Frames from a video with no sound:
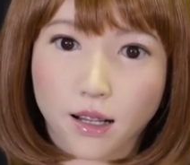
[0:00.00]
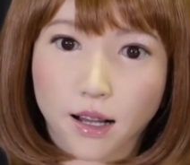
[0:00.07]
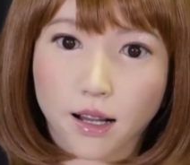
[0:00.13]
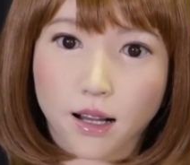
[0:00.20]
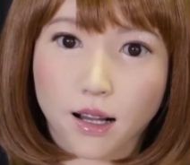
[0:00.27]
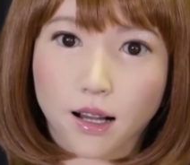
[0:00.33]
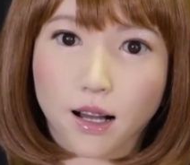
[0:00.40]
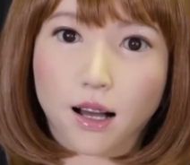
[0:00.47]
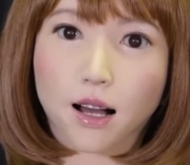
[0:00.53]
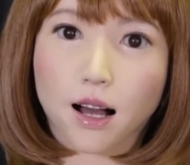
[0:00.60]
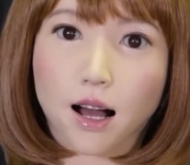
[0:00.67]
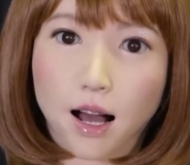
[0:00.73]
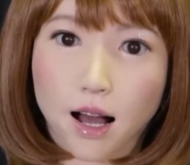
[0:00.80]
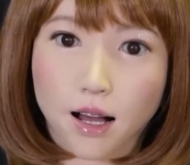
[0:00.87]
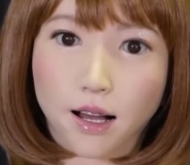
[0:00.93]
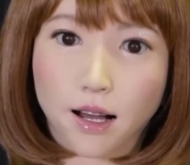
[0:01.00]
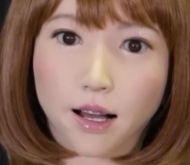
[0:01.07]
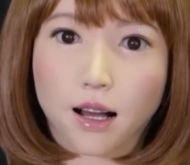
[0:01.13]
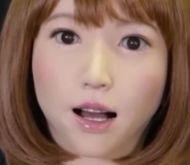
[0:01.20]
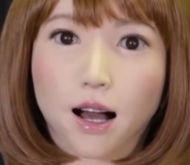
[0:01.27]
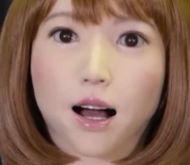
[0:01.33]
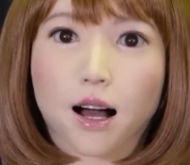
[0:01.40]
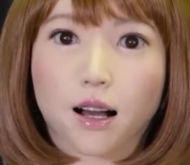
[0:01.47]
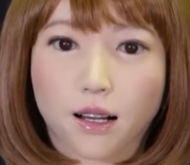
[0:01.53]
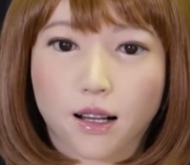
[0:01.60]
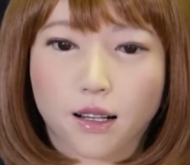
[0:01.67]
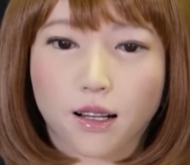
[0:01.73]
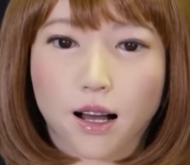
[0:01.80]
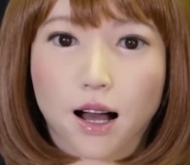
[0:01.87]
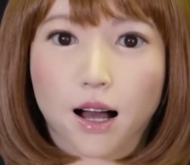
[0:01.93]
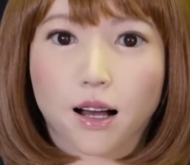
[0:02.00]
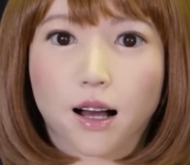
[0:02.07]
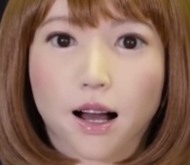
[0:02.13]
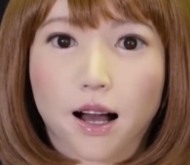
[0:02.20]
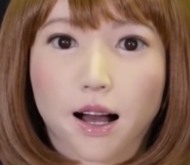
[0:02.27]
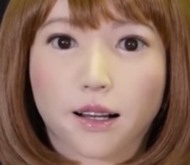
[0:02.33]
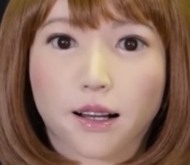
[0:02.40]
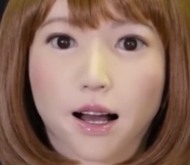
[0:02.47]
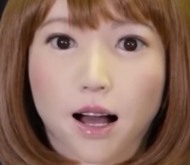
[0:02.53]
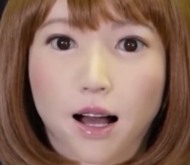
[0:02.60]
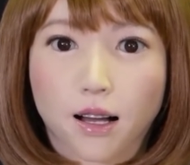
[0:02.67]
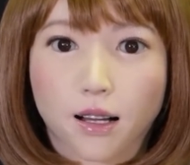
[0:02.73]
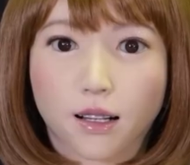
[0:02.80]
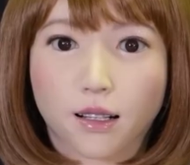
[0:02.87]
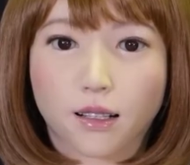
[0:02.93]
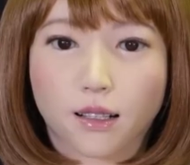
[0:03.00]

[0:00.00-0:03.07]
me with the capacity to learn by imitation.